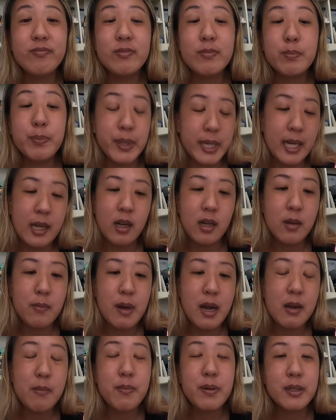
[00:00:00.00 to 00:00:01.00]
but I got it
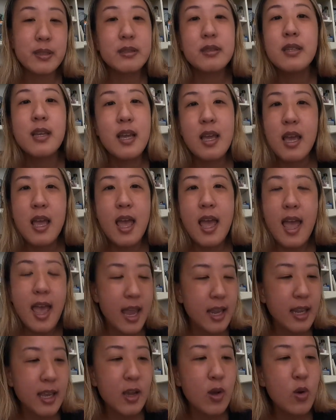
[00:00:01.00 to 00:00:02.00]
back. But
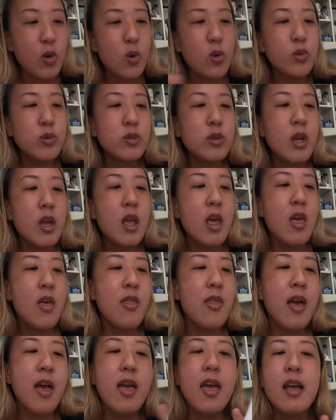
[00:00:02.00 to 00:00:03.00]
anywho,
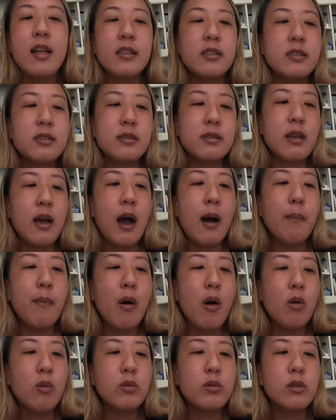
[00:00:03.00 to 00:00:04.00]
it's
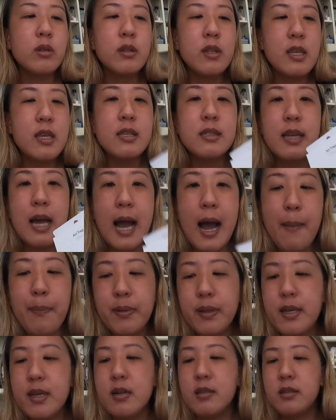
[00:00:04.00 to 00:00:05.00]
about these
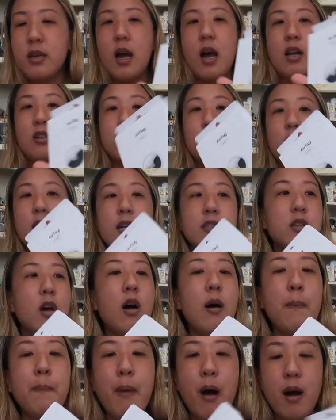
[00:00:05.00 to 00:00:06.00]
Apple AirTags. So let's
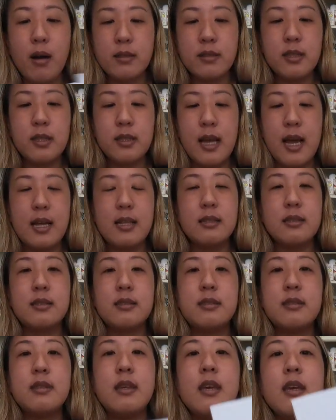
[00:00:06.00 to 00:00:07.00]
unbox it and
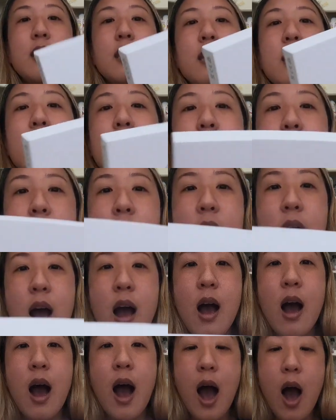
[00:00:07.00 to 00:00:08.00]
see
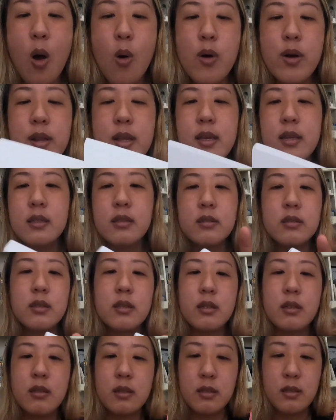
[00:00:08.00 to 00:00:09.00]
how it is.
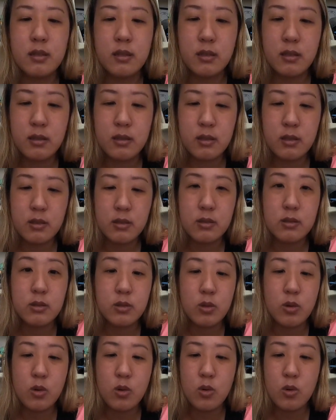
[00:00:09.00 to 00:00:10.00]

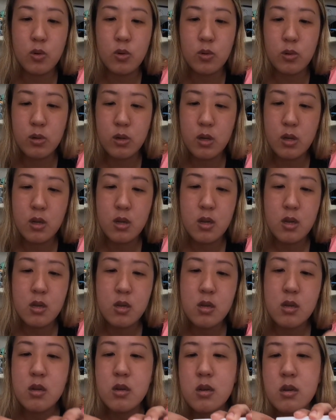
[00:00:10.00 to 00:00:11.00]
So
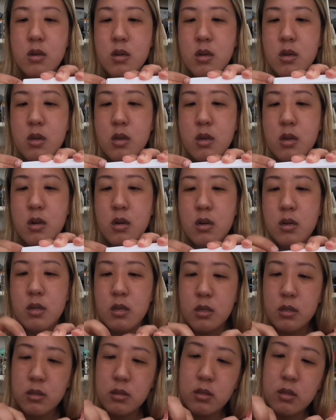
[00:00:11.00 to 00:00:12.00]
here
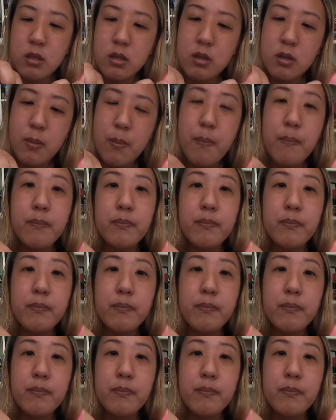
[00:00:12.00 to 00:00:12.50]
is the